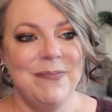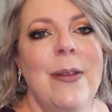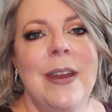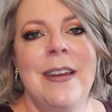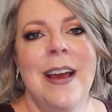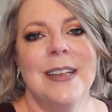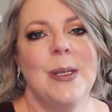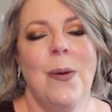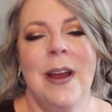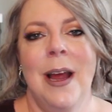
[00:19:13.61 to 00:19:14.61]
Now the
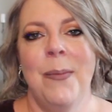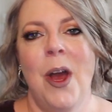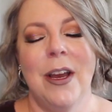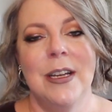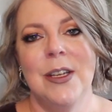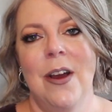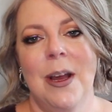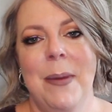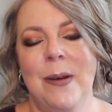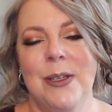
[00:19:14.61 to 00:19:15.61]
next one I'm not going to talk
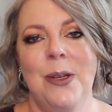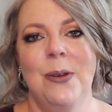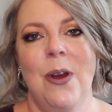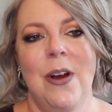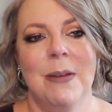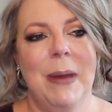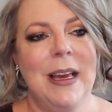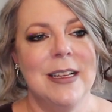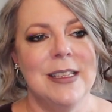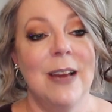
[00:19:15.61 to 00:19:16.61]
about too long
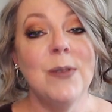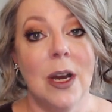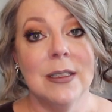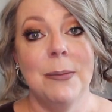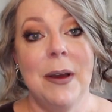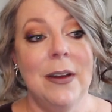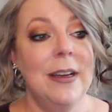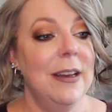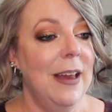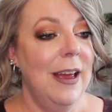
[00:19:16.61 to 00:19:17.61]
because I've talked about
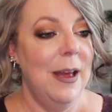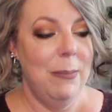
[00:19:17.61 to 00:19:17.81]
it uh,